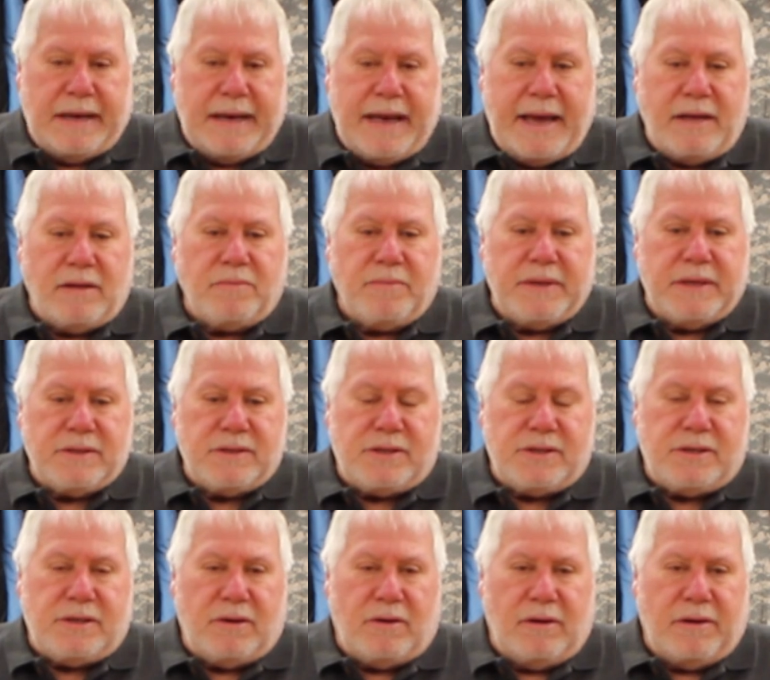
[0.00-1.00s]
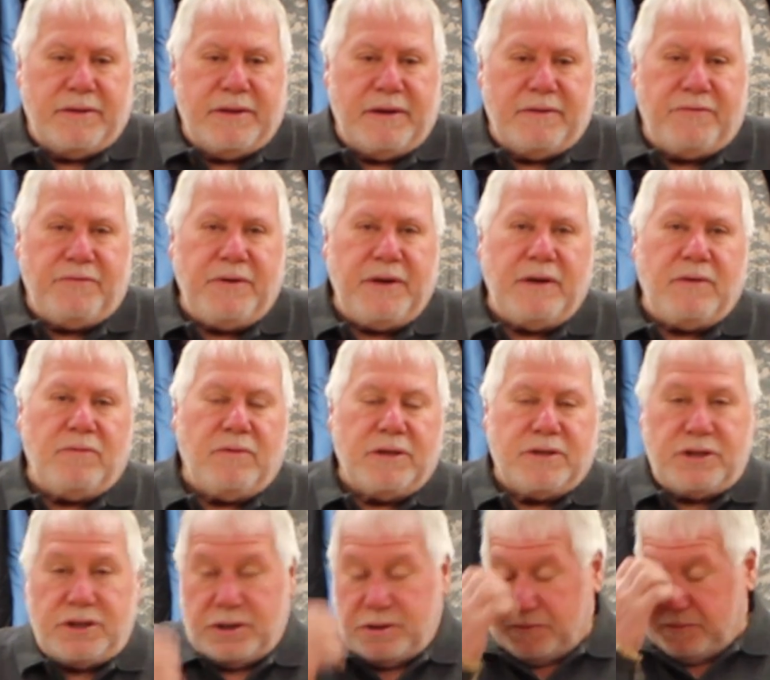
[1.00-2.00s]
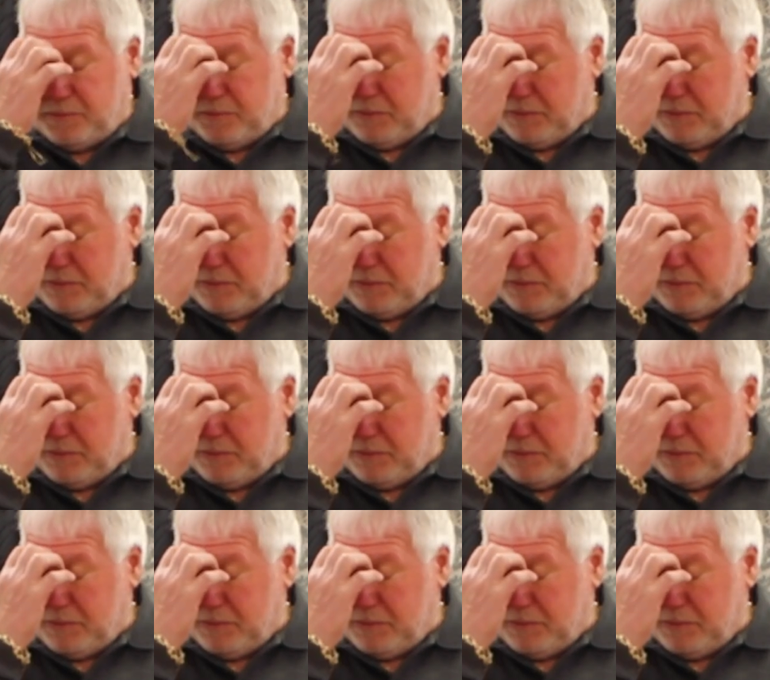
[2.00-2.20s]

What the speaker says: ailments on their feet which